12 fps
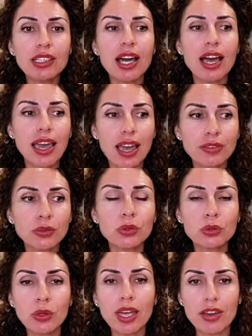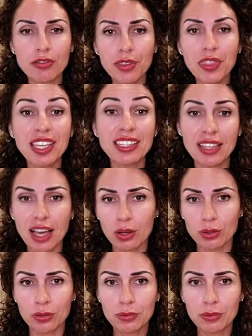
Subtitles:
I have to do everything now.